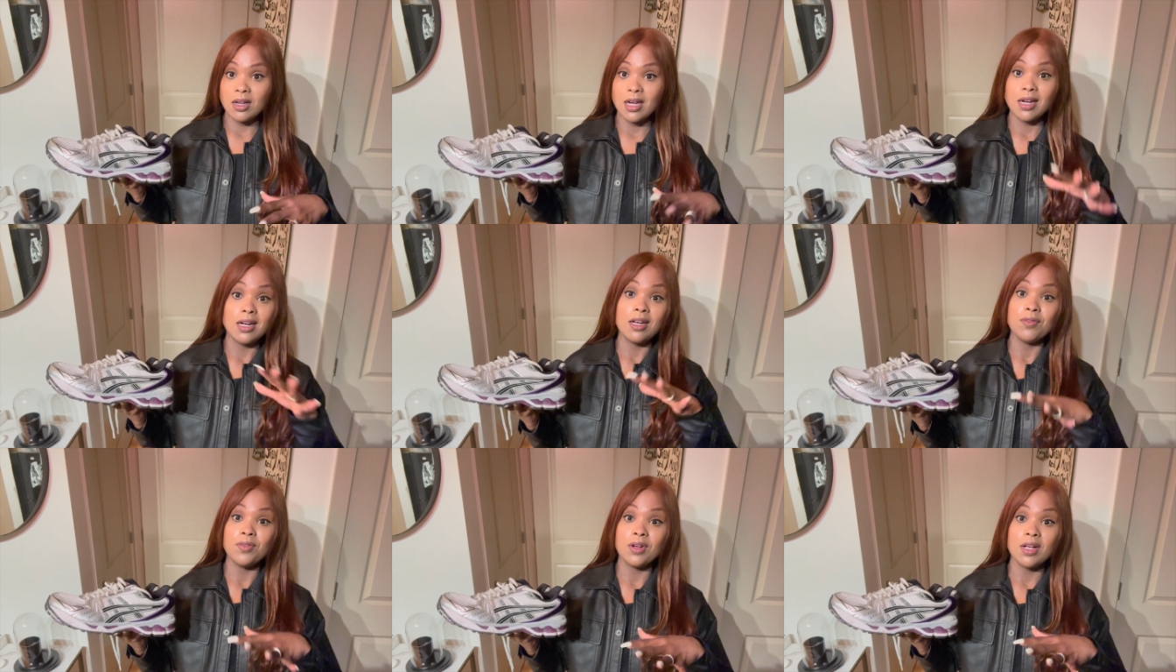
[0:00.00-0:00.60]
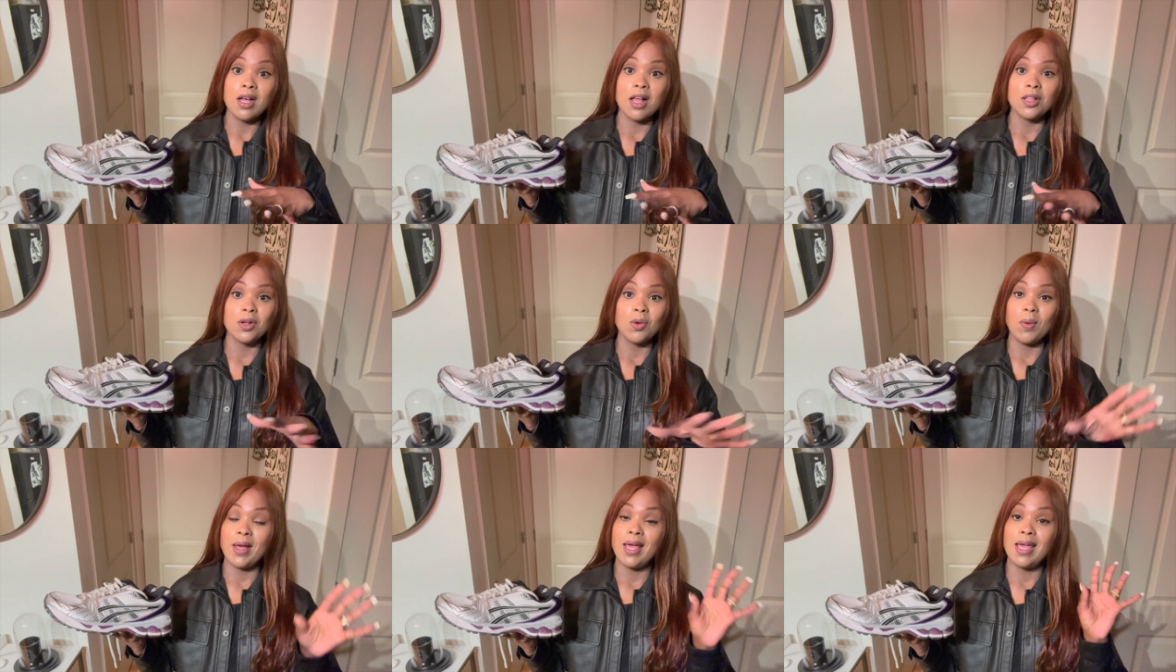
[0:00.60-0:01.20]
in a different
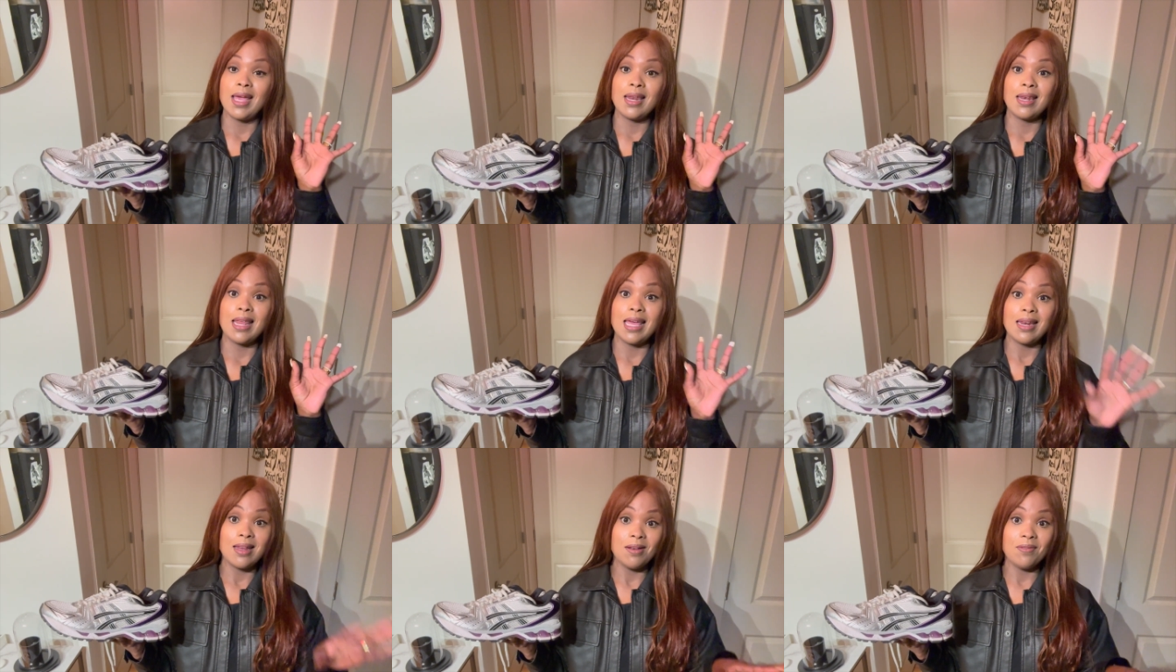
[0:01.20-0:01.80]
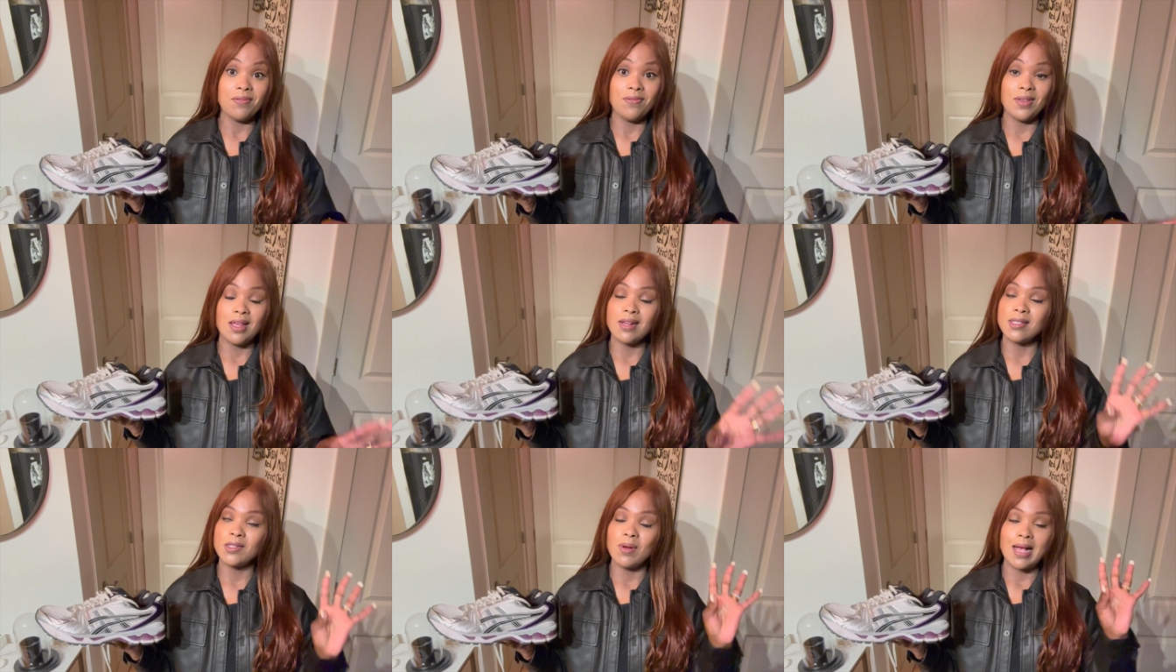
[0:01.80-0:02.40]
colorway, and they didn't
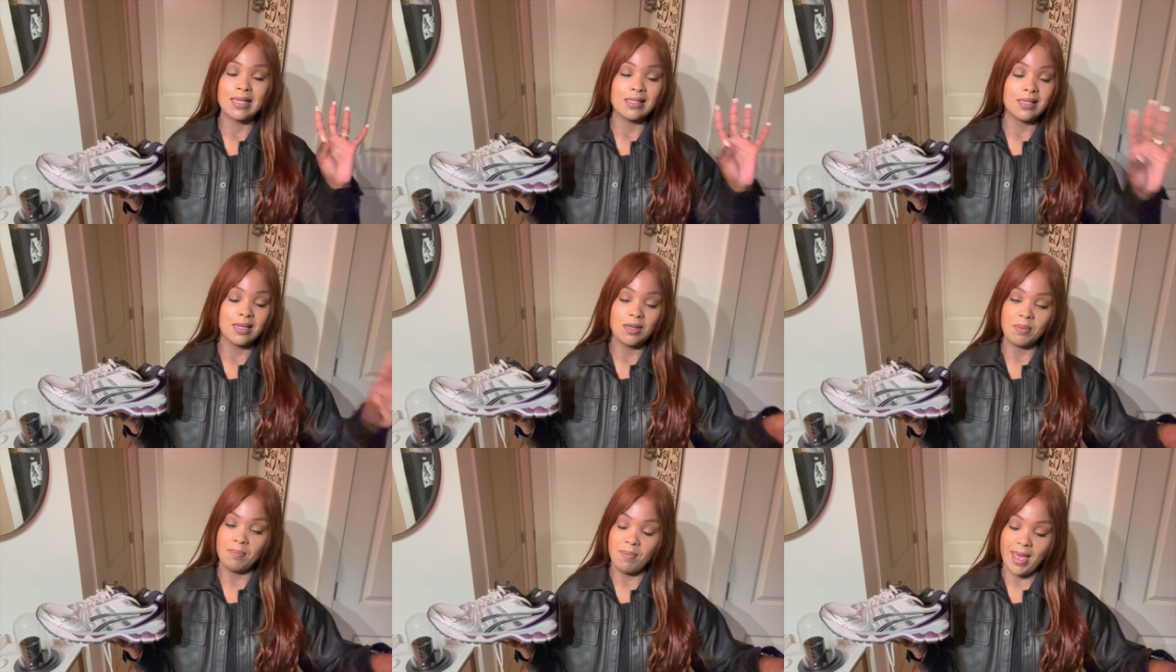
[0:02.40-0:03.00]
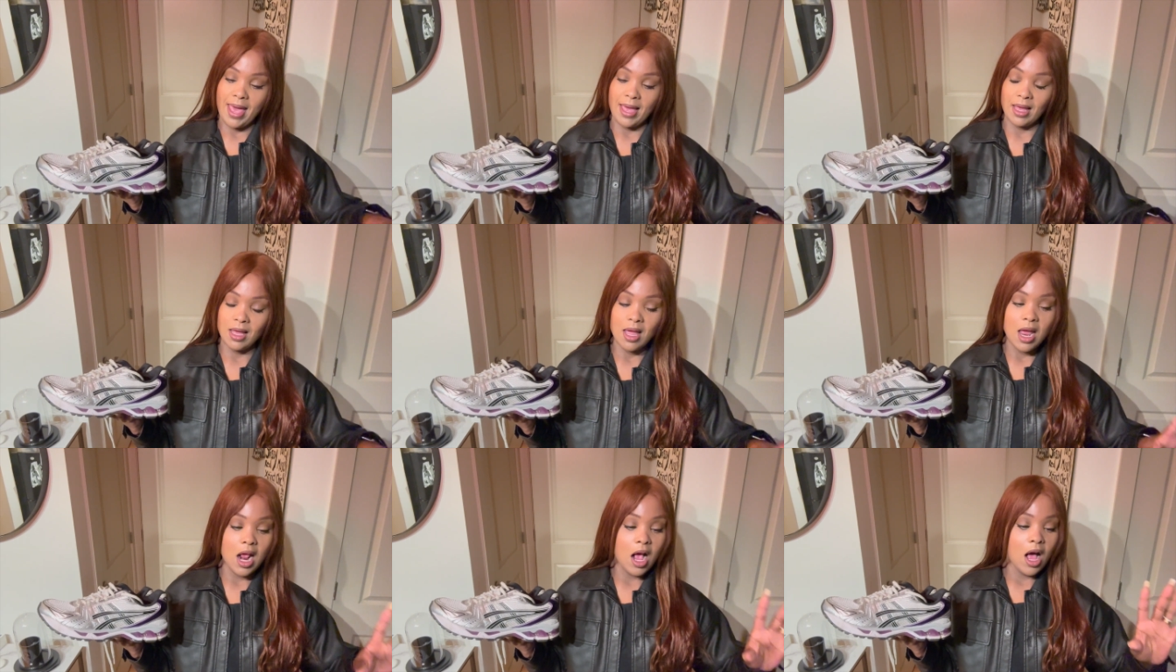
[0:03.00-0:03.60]
fit, so I sent them back.
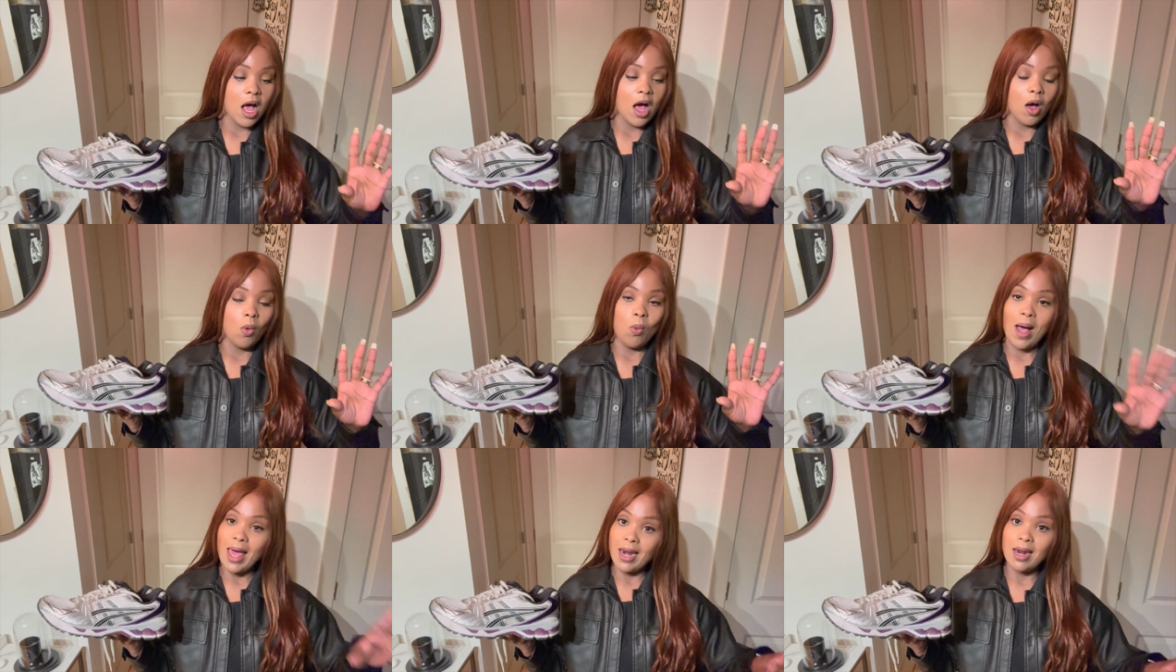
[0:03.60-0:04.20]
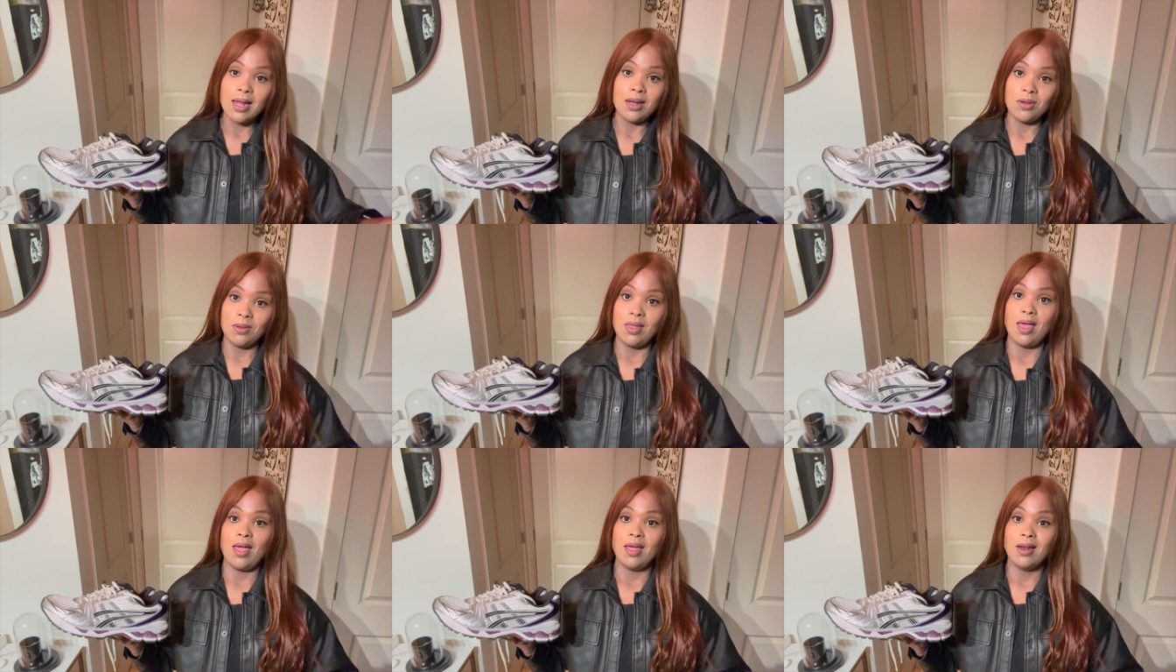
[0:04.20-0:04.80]
Why did I do
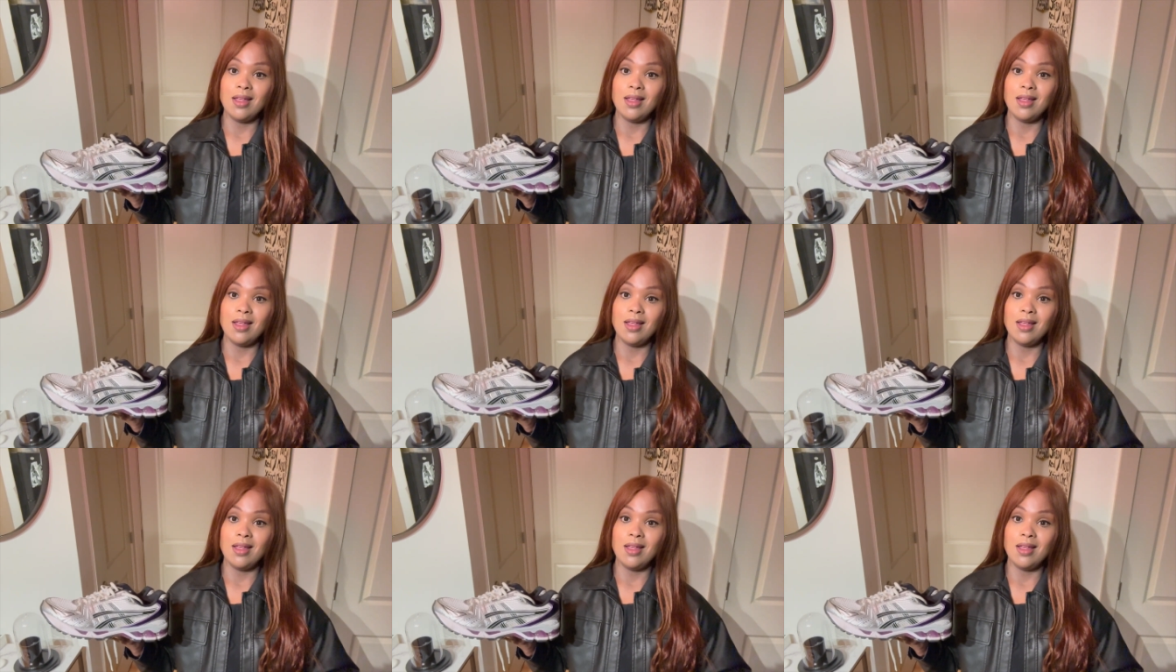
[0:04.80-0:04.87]
that?